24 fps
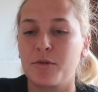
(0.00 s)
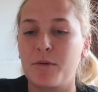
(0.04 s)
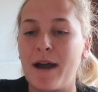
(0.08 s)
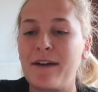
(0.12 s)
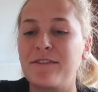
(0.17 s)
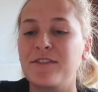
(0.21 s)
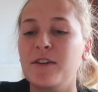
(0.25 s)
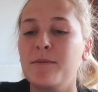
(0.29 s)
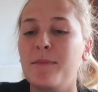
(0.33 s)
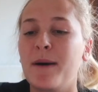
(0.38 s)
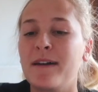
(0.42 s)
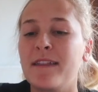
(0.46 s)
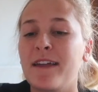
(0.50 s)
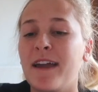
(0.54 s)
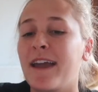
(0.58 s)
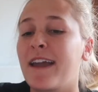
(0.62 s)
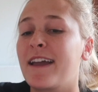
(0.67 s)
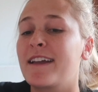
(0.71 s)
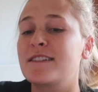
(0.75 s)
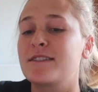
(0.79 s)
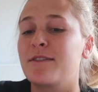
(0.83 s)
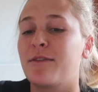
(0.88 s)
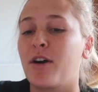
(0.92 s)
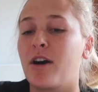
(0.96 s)
Crafted by the
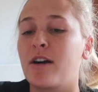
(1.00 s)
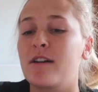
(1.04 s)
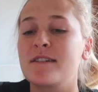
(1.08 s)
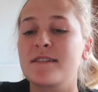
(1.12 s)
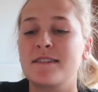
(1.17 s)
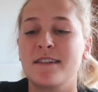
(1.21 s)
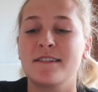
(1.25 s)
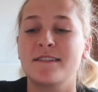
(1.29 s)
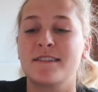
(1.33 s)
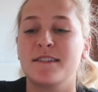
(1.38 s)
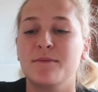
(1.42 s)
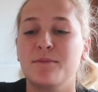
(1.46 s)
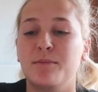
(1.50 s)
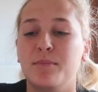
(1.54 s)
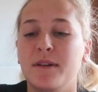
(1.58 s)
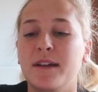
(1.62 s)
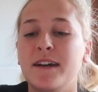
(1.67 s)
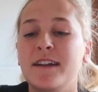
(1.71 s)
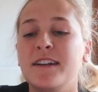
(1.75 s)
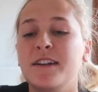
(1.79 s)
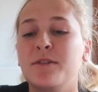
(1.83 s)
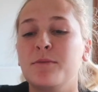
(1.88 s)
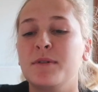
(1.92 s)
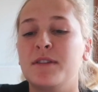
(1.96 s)
hands of artisans and
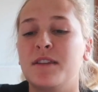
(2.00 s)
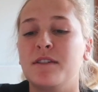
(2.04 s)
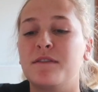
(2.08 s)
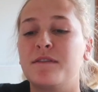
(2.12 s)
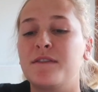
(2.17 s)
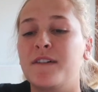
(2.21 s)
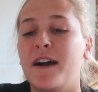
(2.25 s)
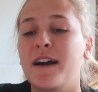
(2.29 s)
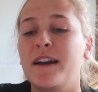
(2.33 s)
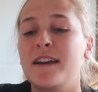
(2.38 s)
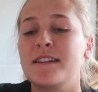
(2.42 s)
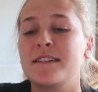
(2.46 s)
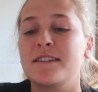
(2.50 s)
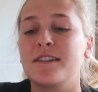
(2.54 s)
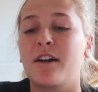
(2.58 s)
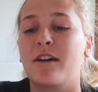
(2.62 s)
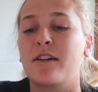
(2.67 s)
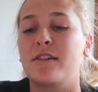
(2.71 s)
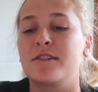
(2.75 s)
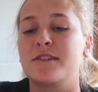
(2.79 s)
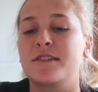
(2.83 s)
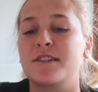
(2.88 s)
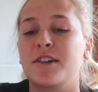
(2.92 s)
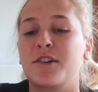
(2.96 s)
blended with the finest
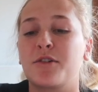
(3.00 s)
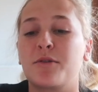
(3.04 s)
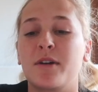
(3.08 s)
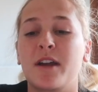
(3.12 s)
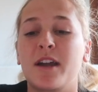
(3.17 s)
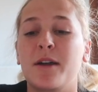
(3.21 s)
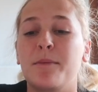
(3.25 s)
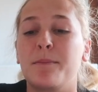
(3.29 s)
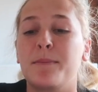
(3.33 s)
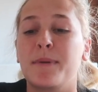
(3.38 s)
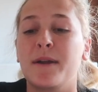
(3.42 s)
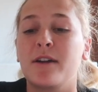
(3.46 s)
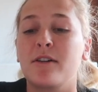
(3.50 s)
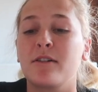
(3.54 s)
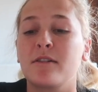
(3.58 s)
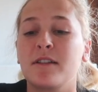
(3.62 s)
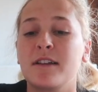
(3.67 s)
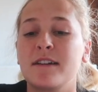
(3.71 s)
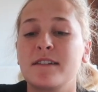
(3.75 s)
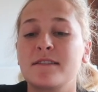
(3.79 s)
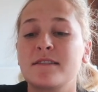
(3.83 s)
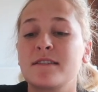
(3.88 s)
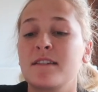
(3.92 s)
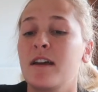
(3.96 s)
yarns to create
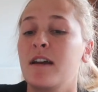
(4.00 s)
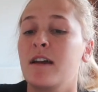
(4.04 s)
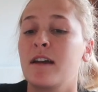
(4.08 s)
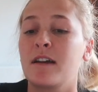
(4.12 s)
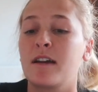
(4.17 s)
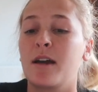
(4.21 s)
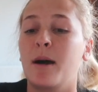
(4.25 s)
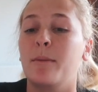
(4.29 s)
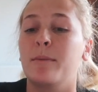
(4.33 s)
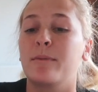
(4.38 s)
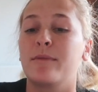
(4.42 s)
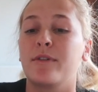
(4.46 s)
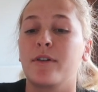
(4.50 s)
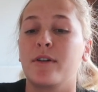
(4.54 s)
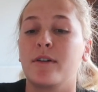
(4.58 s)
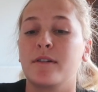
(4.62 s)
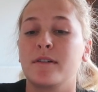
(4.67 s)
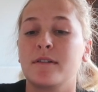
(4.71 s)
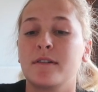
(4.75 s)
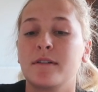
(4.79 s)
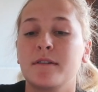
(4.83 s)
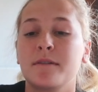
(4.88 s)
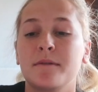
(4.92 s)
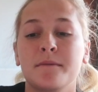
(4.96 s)
peerless
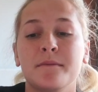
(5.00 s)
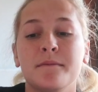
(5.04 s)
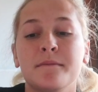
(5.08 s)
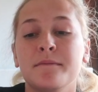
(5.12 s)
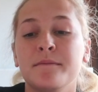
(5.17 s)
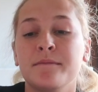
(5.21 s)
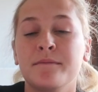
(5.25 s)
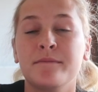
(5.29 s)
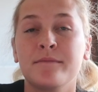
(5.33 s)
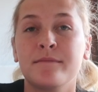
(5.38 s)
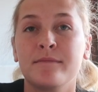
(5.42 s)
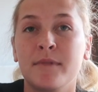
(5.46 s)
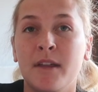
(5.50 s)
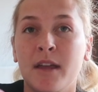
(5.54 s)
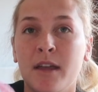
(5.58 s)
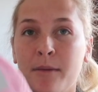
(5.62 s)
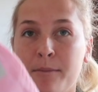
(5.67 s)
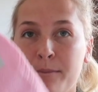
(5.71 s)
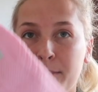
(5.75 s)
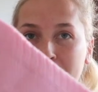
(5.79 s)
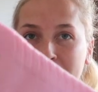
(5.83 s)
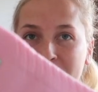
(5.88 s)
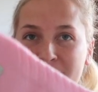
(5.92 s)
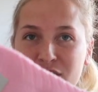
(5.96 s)
comfort.
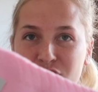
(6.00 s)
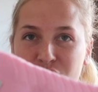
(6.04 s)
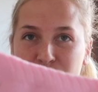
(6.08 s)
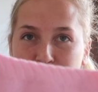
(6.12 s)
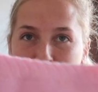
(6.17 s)
Made in